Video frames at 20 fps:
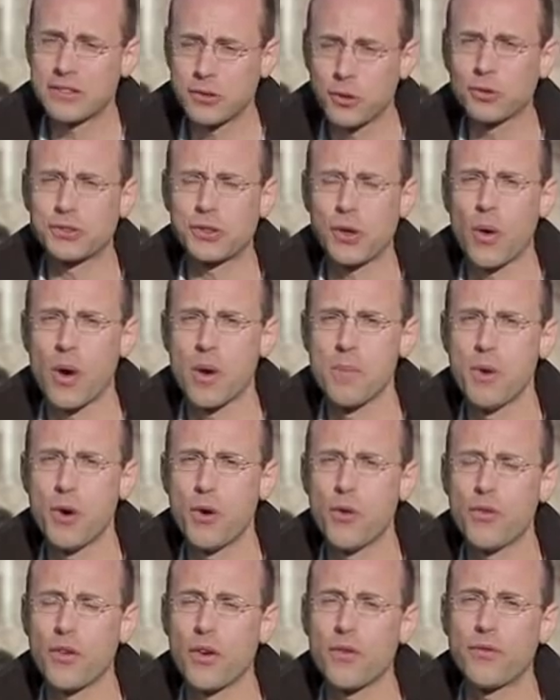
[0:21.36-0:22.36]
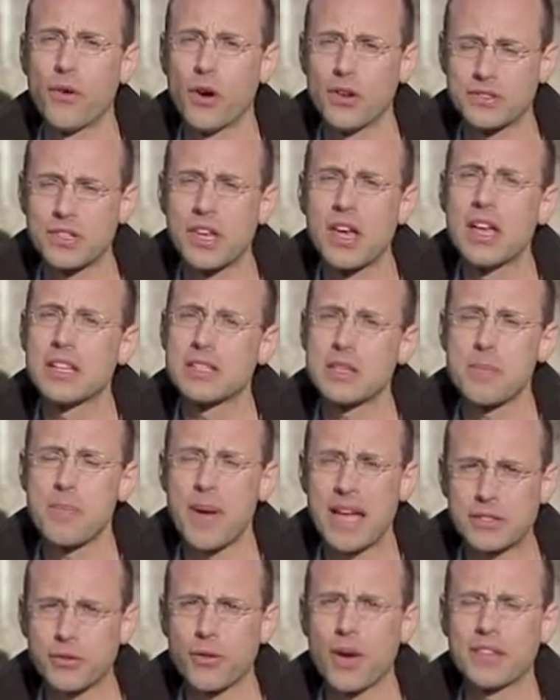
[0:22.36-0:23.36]
there's also a move afoot
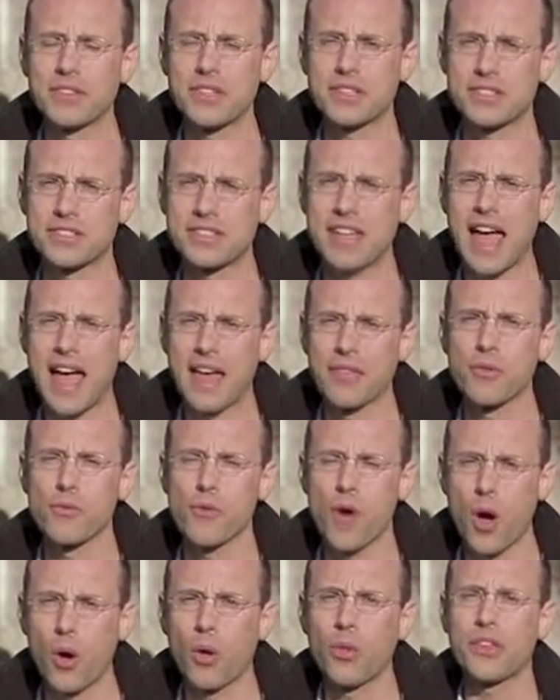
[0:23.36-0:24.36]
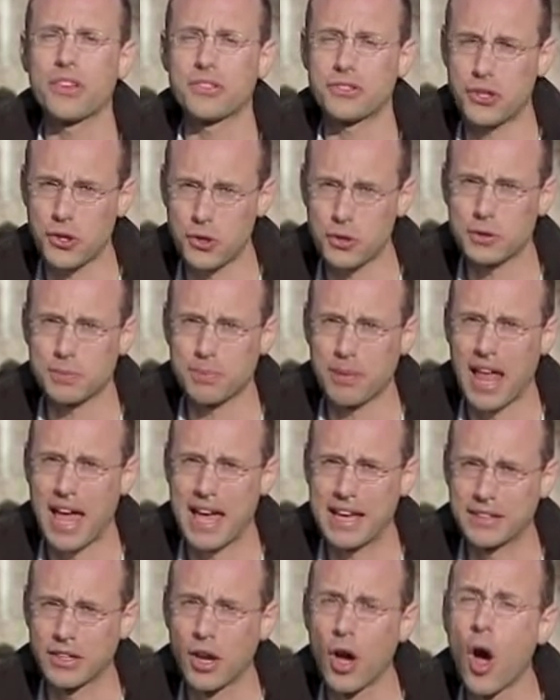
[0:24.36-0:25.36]
to better understand the role that Jews
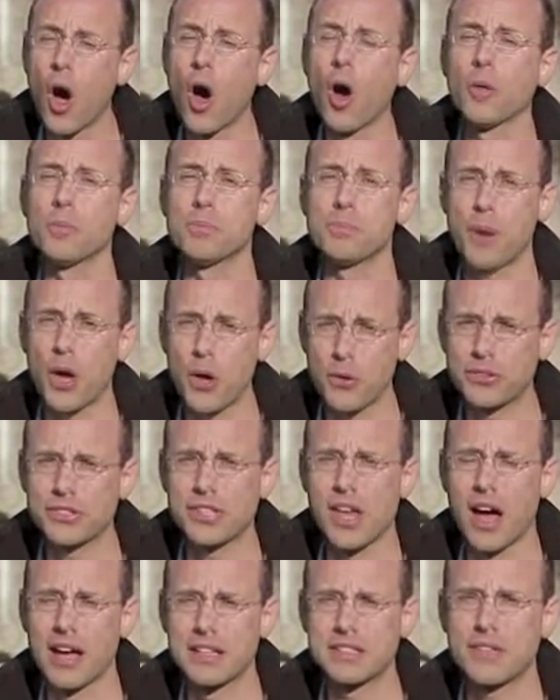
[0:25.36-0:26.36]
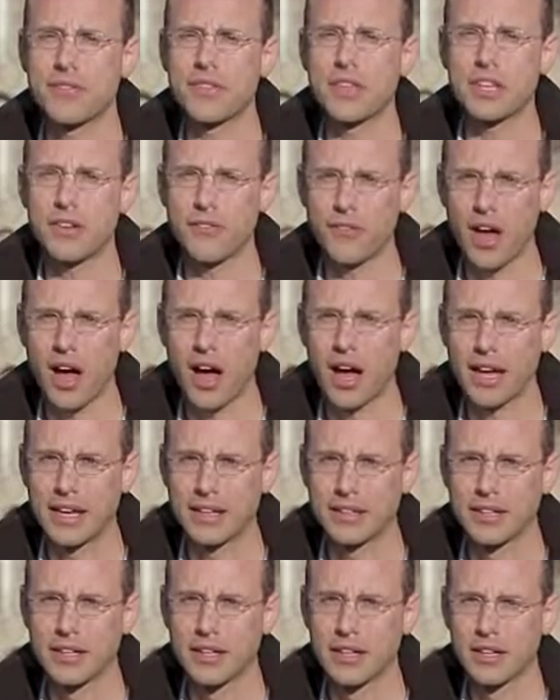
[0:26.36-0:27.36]
played on both sides of the
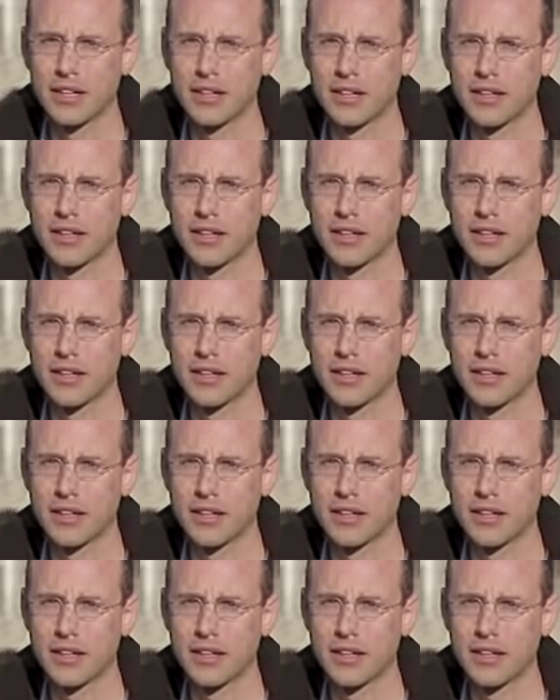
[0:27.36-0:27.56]
divide.